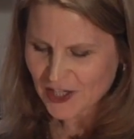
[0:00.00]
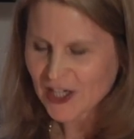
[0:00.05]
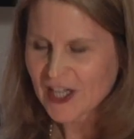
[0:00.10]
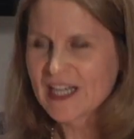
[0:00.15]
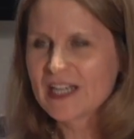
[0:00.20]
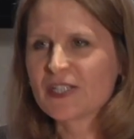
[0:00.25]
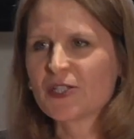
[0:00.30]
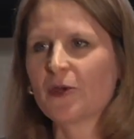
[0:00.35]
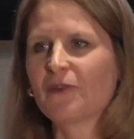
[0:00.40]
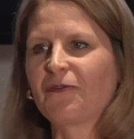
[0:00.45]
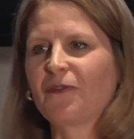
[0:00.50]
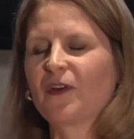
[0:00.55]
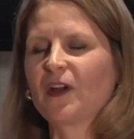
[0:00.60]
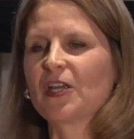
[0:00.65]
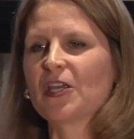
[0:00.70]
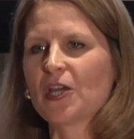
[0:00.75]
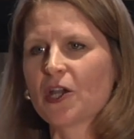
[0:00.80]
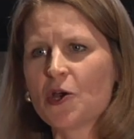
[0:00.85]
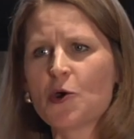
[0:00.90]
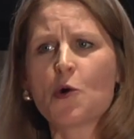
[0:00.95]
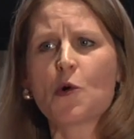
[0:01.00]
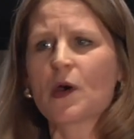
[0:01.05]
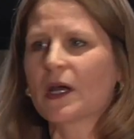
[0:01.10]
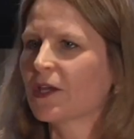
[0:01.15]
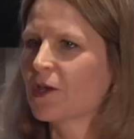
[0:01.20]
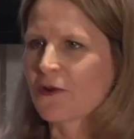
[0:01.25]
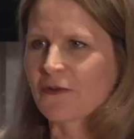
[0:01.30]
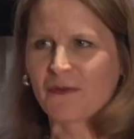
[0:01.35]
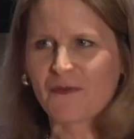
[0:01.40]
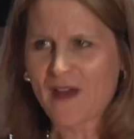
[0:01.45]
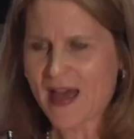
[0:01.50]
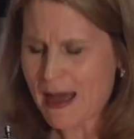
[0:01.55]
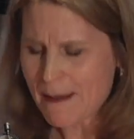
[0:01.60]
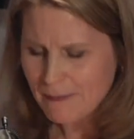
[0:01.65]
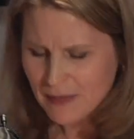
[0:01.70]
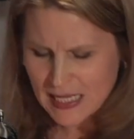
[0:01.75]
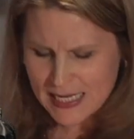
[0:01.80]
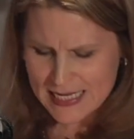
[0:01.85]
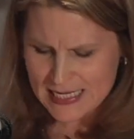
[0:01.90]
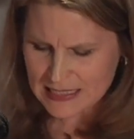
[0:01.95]
You're going to do it for you, your
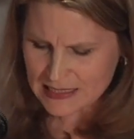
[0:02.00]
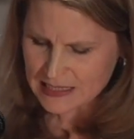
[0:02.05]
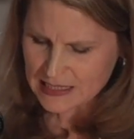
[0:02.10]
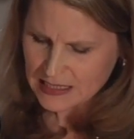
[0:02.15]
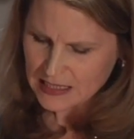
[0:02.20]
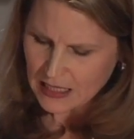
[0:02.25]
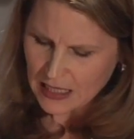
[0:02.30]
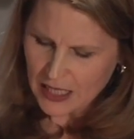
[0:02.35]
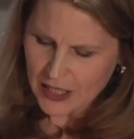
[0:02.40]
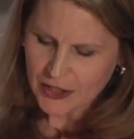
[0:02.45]
families.